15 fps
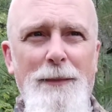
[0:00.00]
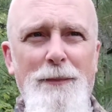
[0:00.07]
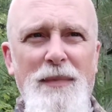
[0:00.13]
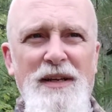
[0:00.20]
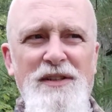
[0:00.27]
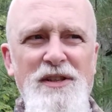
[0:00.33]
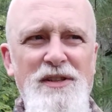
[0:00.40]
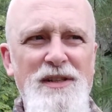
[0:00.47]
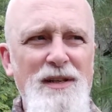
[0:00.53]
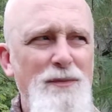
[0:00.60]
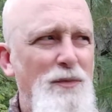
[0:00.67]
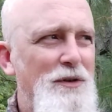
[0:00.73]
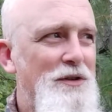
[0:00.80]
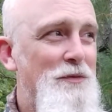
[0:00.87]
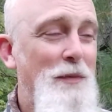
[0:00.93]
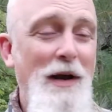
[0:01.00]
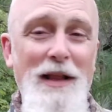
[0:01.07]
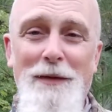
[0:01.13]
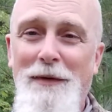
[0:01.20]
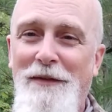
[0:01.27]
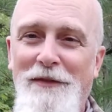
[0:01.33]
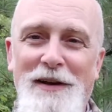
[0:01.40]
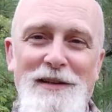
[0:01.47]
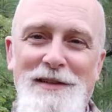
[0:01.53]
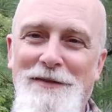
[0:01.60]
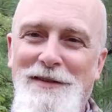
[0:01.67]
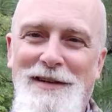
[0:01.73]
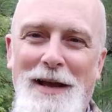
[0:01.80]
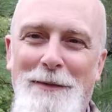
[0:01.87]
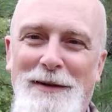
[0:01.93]
it just didn't put a smile on my face every
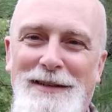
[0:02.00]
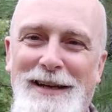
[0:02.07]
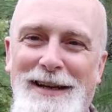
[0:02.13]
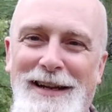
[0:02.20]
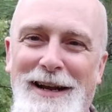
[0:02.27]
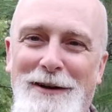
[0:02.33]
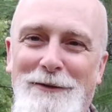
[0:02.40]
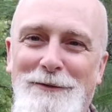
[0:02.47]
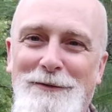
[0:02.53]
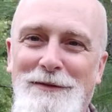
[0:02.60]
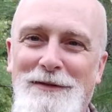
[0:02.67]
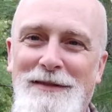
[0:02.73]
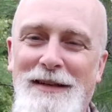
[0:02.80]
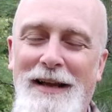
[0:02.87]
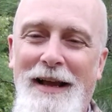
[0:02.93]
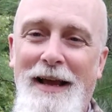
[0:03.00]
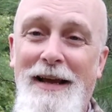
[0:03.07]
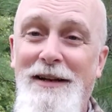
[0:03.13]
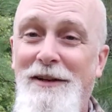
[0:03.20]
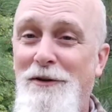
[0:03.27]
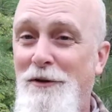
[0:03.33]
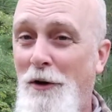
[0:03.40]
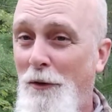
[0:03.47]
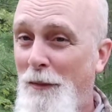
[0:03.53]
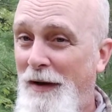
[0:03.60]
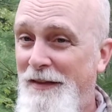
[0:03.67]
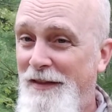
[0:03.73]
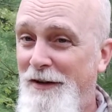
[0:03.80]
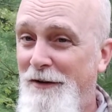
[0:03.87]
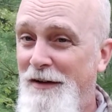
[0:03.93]
time I take it out. And you know my
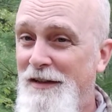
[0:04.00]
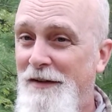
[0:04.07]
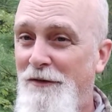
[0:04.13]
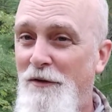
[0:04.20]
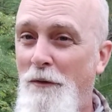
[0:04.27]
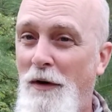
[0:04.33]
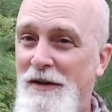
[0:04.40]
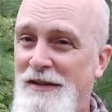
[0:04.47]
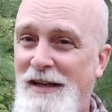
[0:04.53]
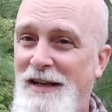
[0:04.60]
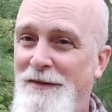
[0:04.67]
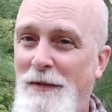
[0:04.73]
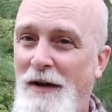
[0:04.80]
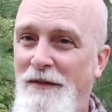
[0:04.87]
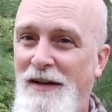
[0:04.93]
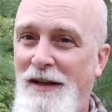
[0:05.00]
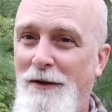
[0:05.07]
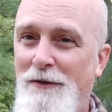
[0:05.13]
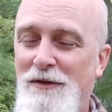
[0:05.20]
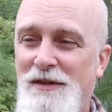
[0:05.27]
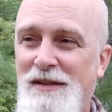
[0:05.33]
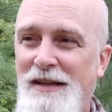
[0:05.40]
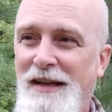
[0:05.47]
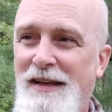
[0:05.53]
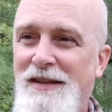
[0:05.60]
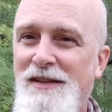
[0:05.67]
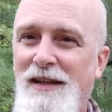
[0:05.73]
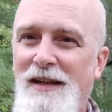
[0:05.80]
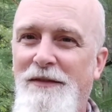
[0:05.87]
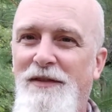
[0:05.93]
theories, if you watch any of my videos, is
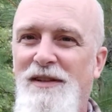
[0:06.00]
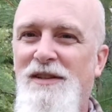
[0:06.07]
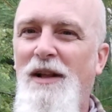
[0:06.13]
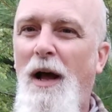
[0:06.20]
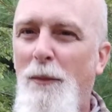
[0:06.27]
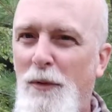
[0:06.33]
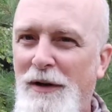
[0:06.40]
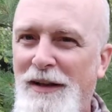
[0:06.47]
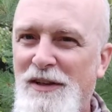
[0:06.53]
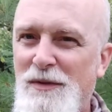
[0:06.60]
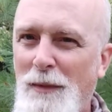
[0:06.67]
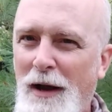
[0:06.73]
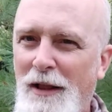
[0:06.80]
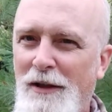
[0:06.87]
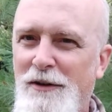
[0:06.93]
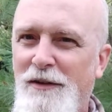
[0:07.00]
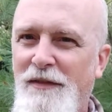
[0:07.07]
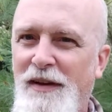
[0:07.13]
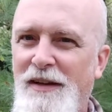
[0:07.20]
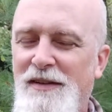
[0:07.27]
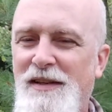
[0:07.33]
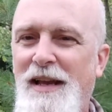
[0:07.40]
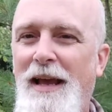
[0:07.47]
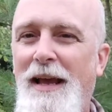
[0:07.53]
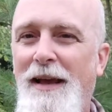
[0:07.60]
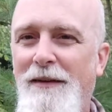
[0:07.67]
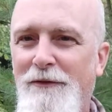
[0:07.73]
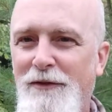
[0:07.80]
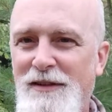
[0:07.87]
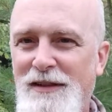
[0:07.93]
that if it's not putting a smile on your face
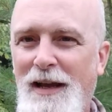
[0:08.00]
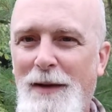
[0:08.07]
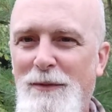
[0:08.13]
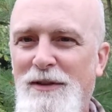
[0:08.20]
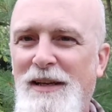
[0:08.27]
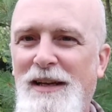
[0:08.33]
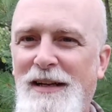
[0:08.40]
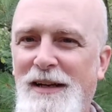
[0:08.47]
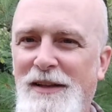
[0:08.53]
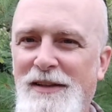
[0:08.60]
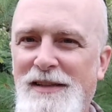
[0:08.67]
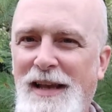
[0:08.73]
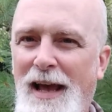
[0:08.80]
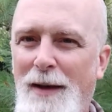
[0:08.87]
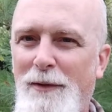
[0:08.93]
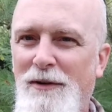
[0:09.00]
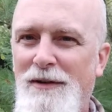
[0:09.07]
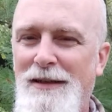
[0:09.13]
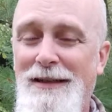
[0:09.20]
every time you take it out of the scabbard,